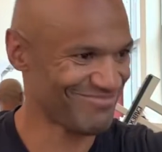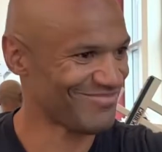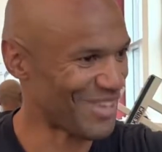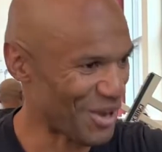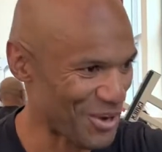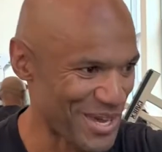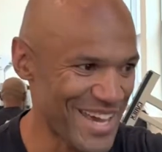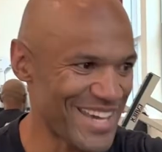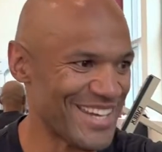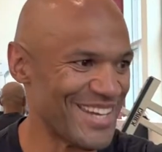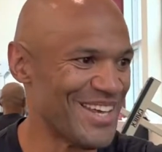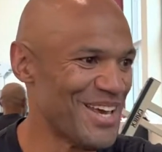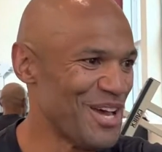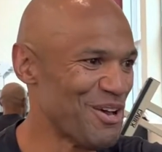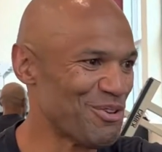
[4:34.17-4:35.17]
Again,
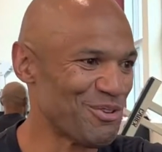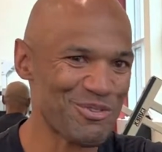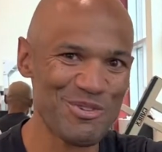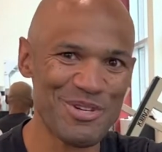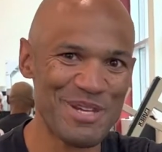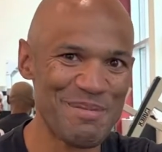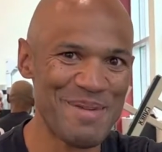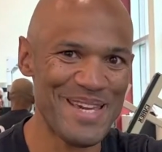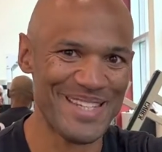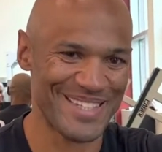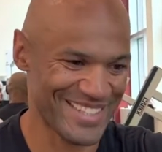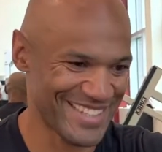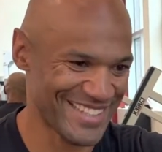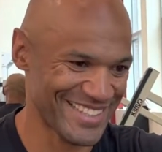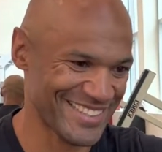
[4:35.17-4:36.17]
another debate,
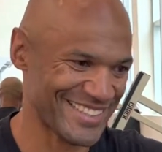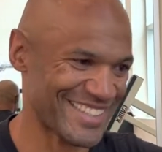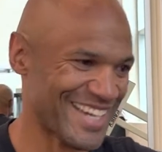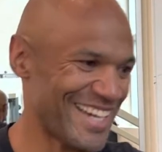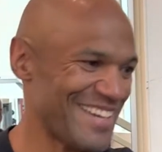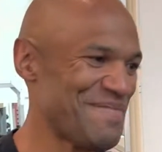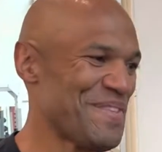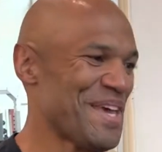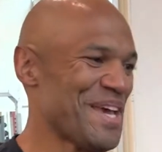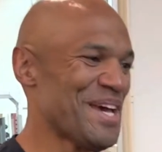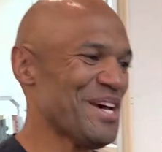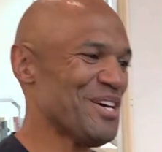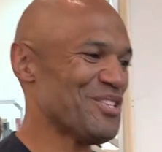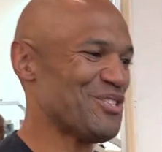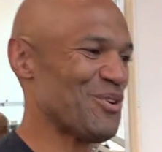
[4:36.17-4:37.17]
okay?
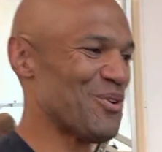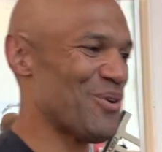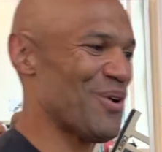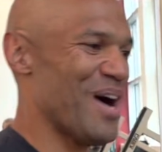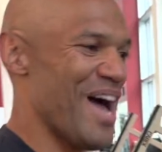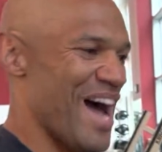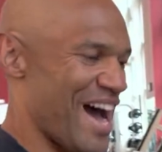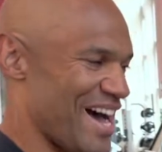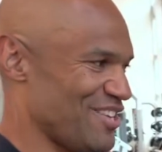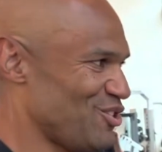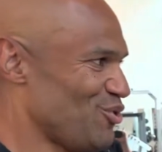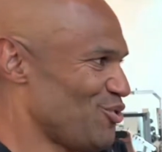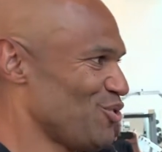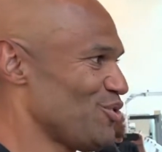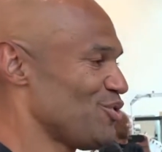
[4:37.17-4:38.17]
So, as
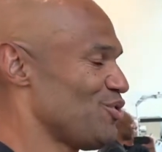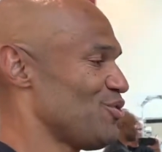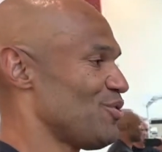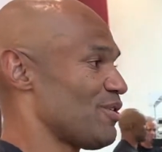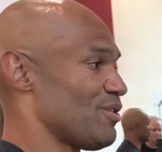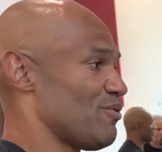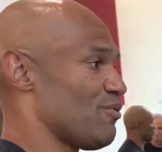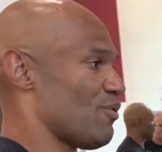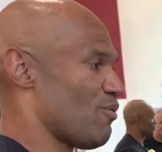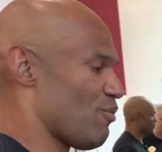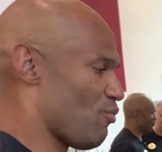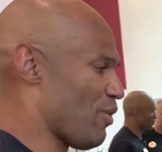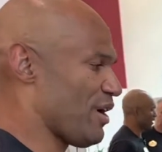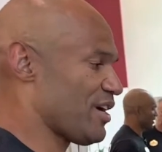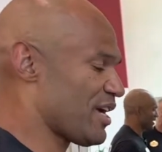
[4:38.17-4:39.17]
low,
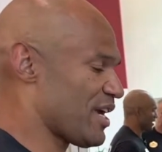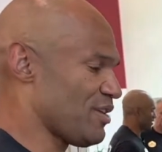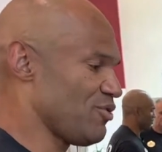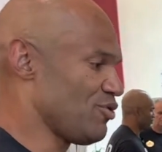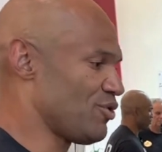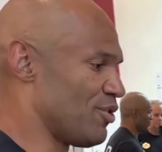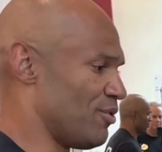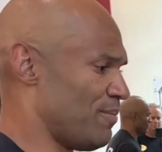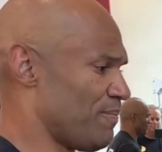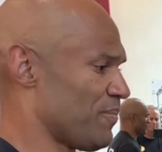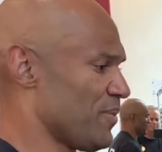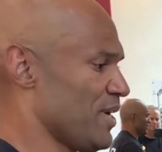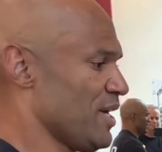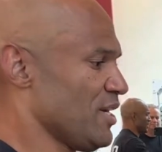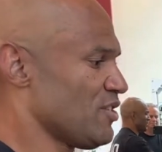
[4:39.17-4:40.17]
where can you go?
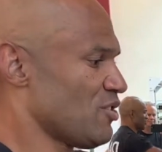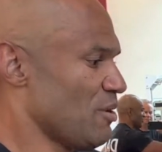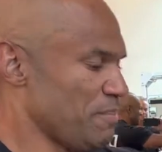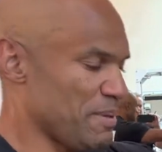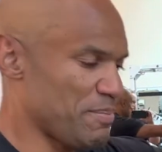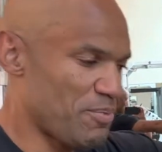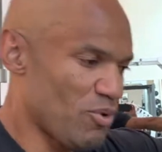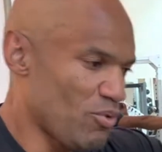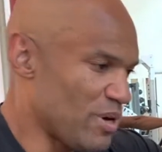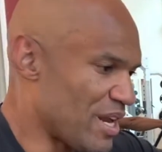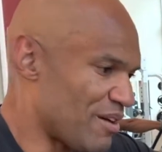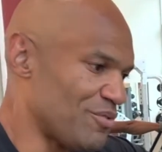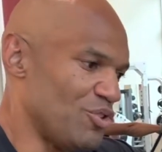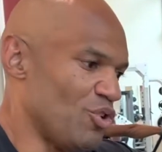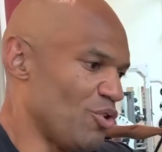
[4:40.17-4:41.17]
Some people will
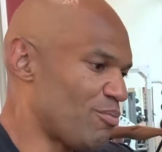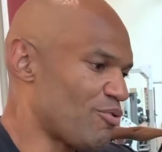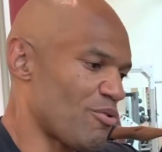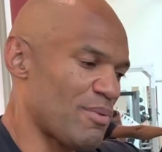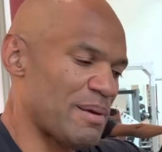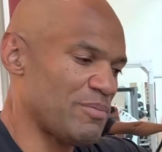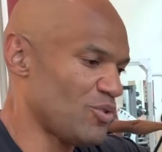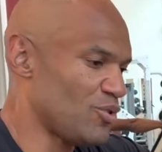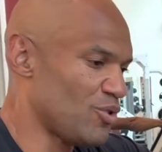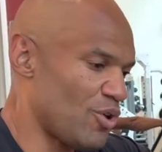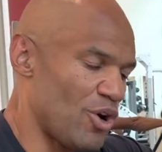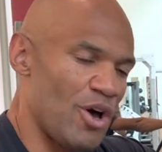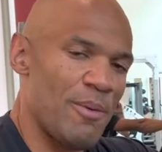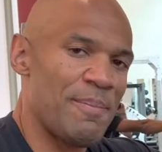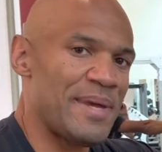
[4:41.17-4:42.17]
have no problem to go
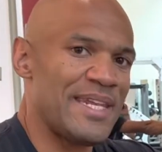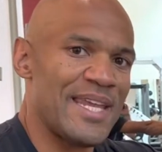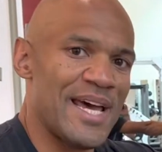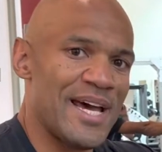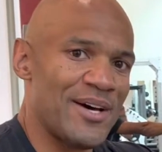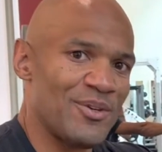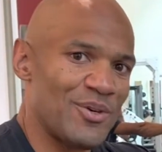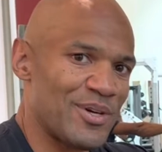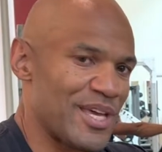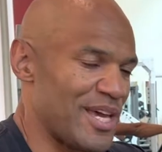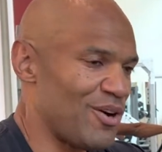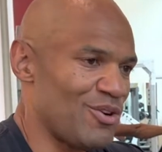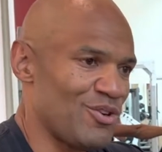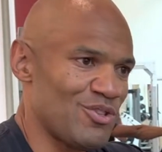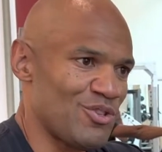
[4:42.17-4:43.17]
up and down, okay,
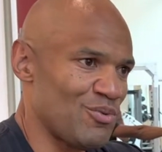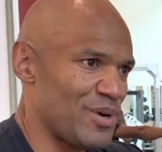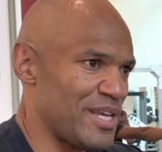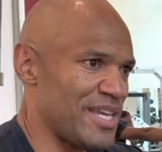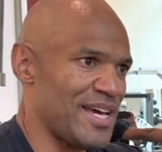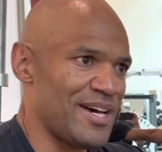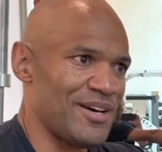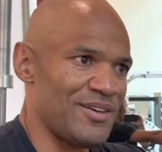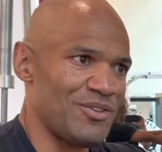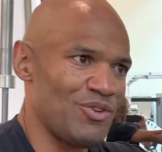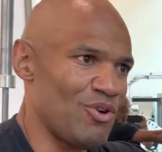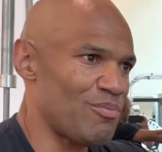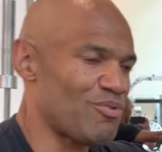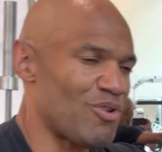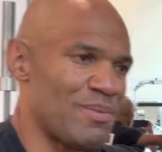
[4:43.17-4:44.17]
all the way down,
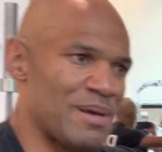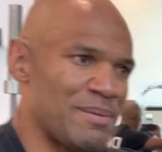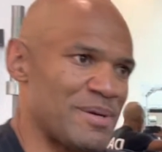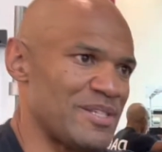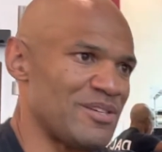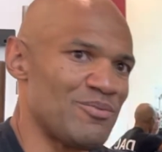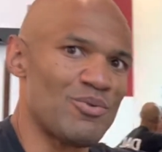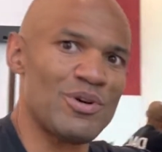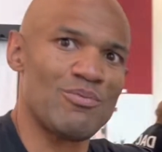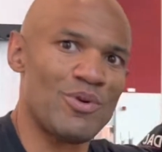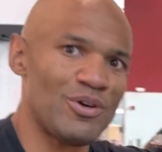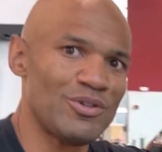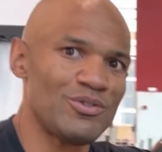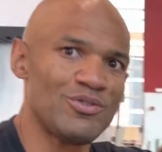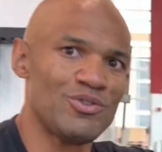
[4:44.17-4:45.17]
no problem, and they will
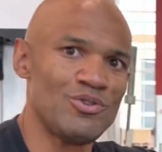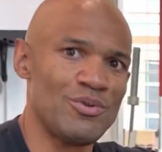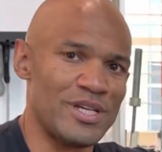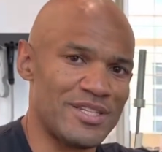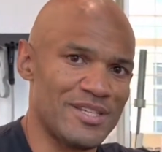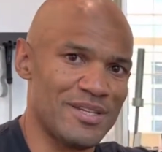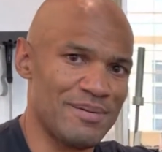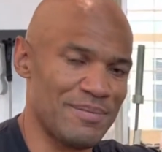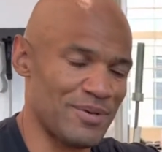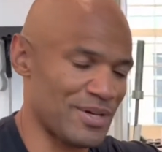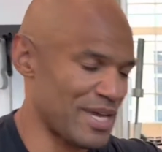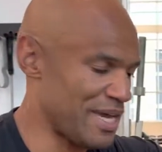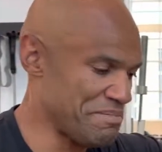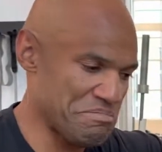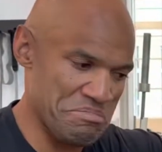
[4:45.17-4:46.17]
want to do it,
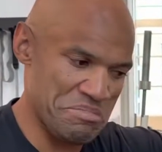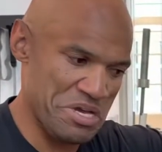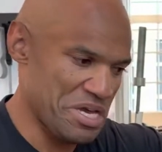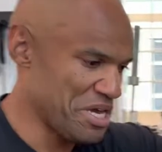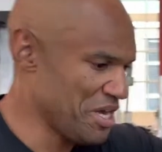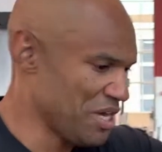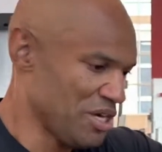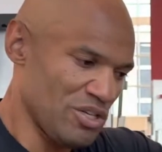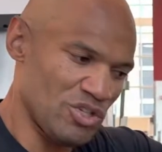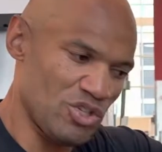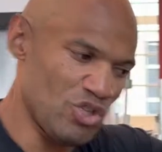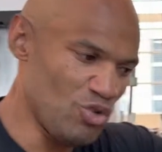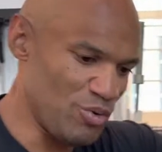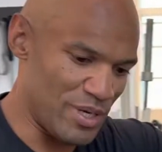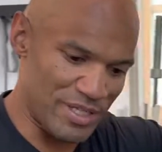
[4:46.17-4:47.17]
okay?
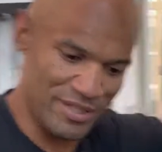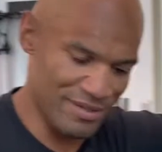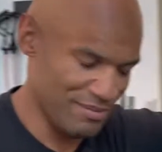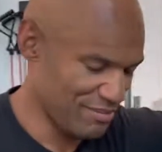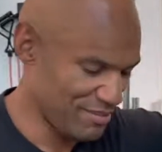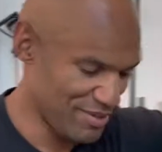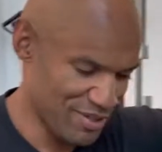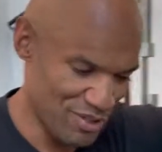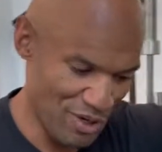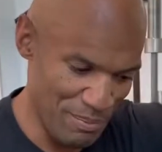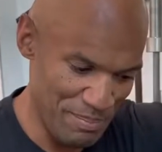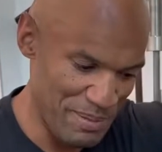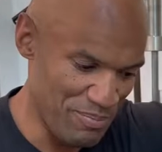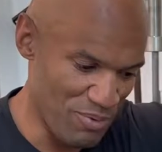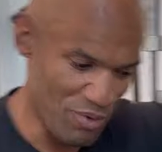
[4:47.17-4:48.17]
Do it. Some
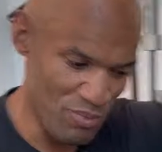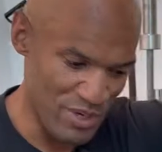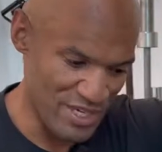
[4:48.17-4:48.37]
people will